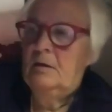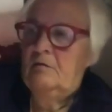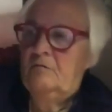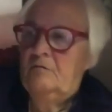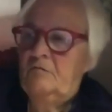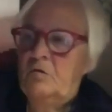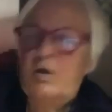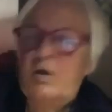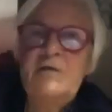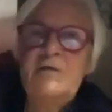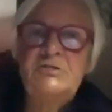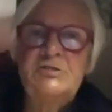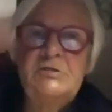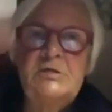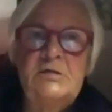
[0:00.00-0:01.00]

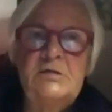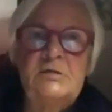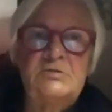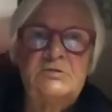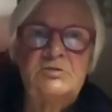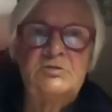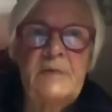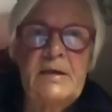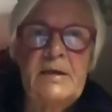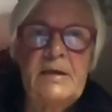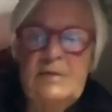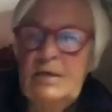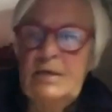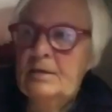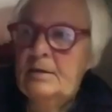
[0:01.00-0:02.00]
vocational
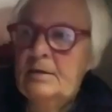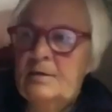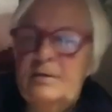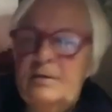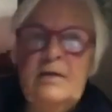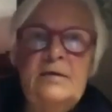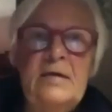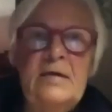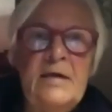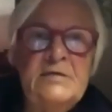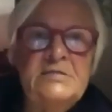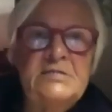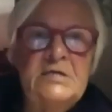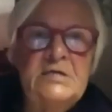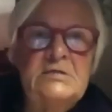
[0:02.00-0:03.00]
training, they
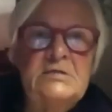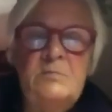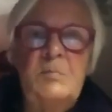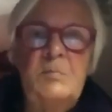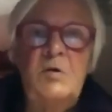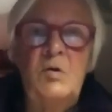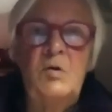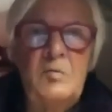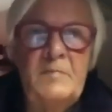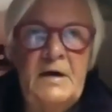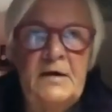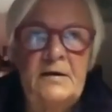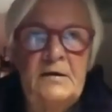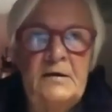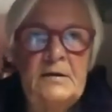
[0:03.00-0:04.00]
get a
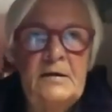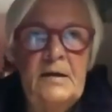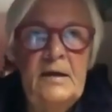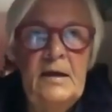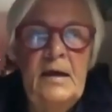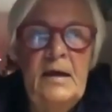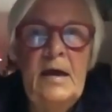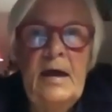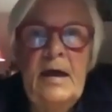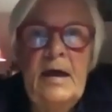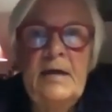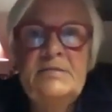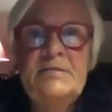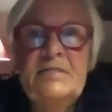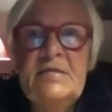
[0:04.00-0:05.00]
diploma.
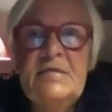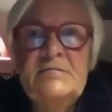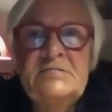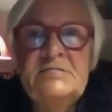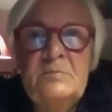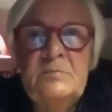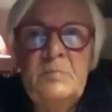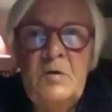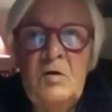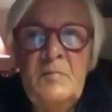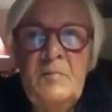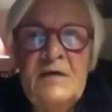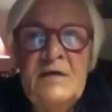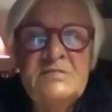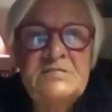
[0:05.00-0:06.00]
And these
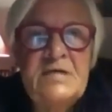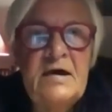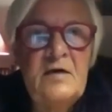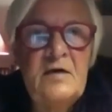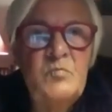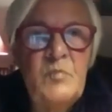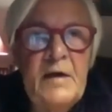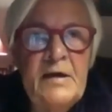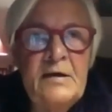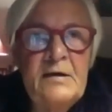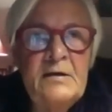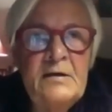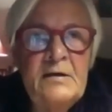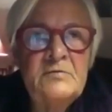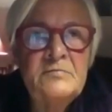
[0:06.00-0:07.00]
diplomas are
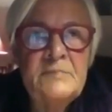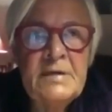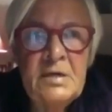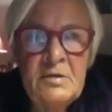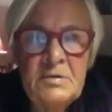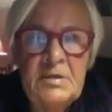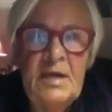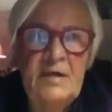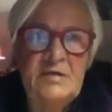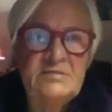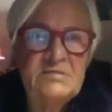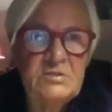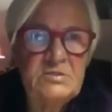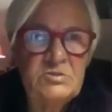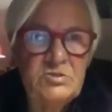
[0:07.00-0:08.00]
well
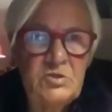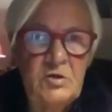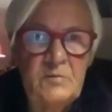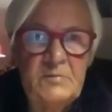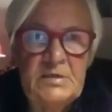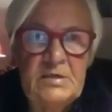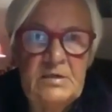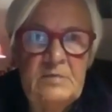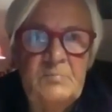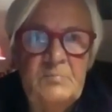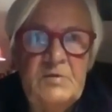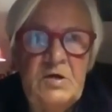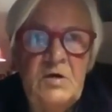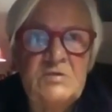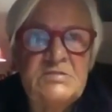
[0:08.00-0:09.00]
recognized in Germany
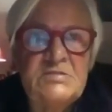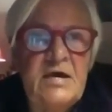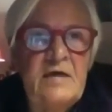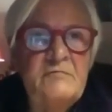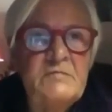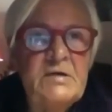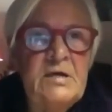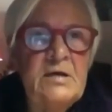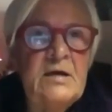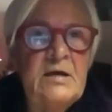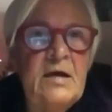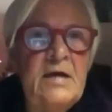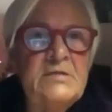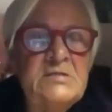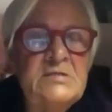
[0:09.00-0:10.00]
because every
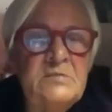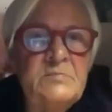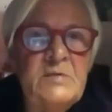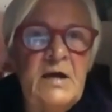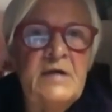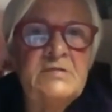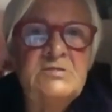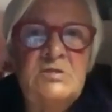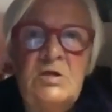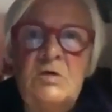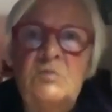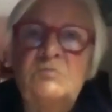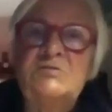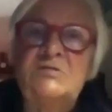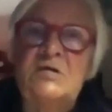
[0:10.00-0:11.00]
enterprise
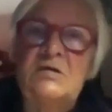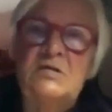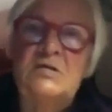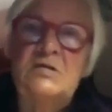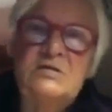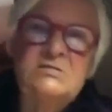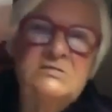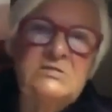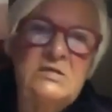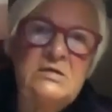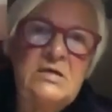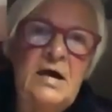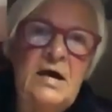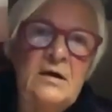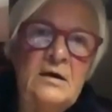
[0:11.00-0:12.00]
knows this
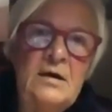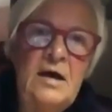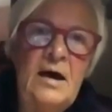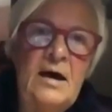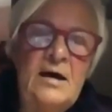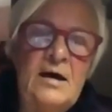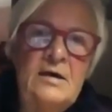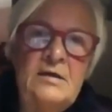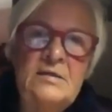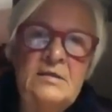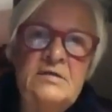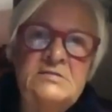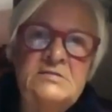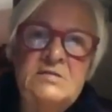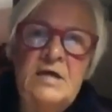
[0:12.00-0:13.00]
young guy,
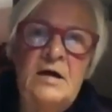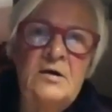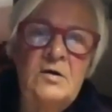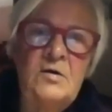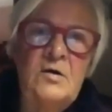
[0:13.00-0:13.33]
this young